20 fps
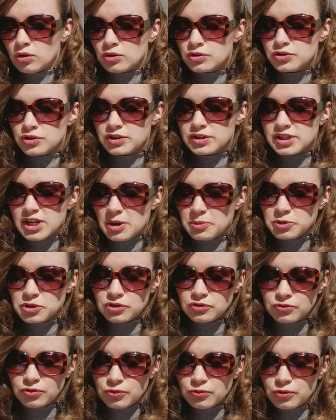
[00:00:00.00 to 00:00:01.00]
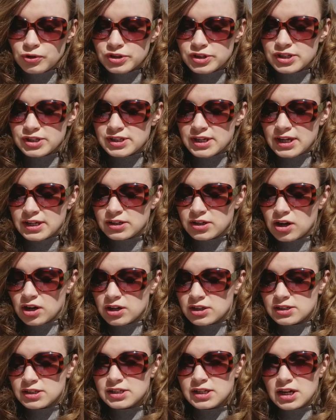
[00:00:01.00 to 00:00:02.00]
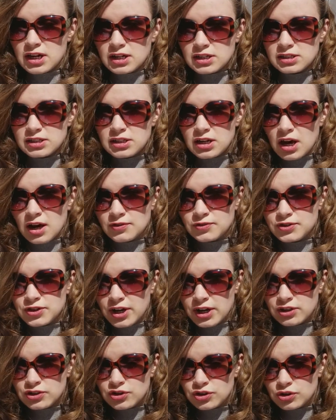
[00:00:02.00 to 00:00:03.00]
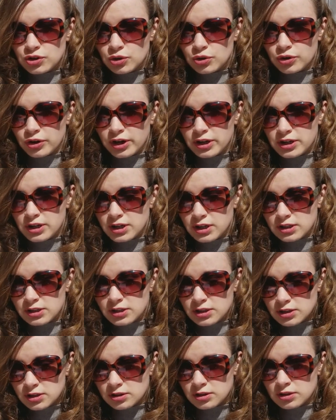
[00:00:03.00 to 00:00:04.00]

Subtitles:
Also, exception for 14-day quarantine after entering Ukrainian,